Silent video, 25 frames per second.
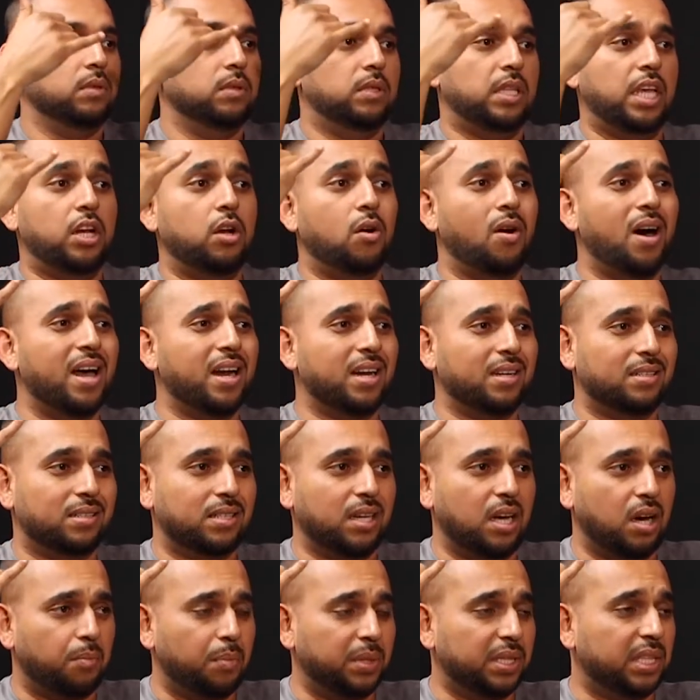they know how to
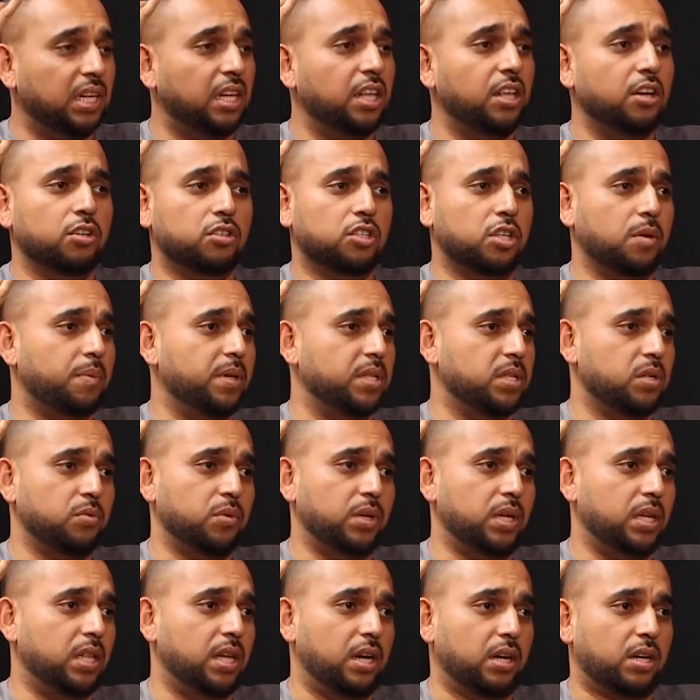sell, but the leadership isn't
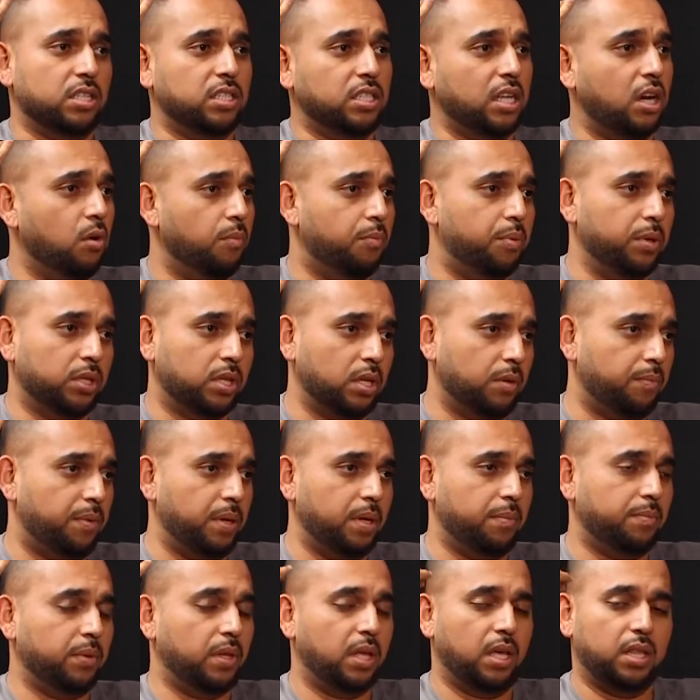really there because they don't put their people,